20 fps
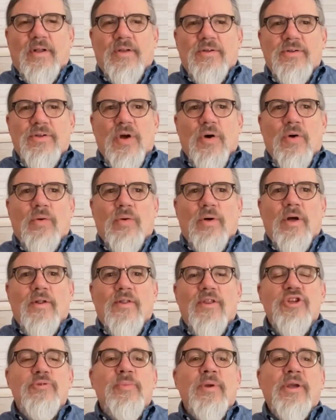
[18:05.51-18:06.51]
So
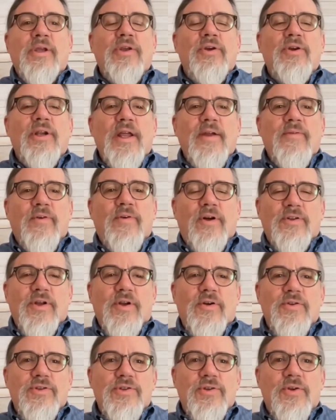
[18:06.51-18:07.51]
this is Mickey Urdea for
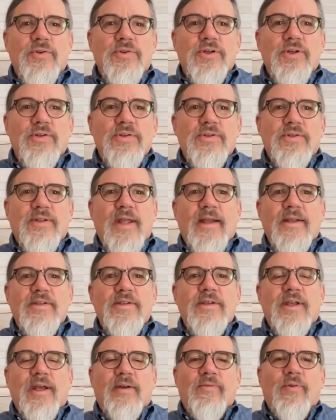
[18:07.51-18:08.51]
Alteris Associates. Thanks
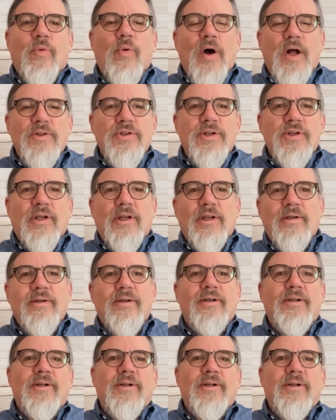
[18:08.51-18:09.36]
again for watching, and